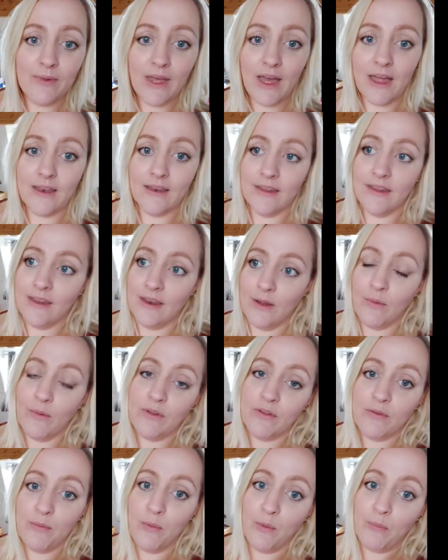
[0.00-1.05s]

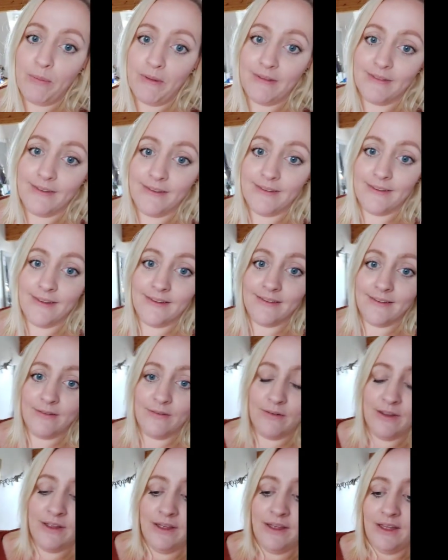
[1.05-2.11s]
and small businesses,
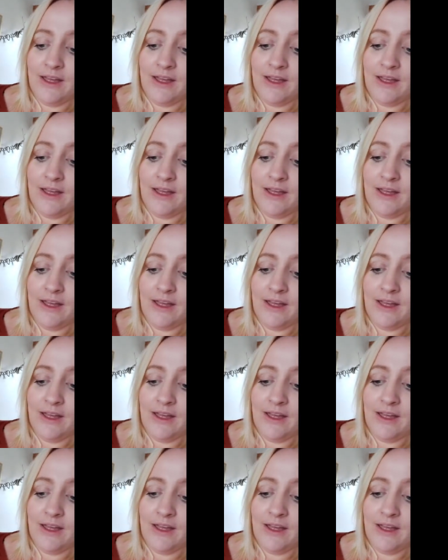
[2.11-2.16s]
and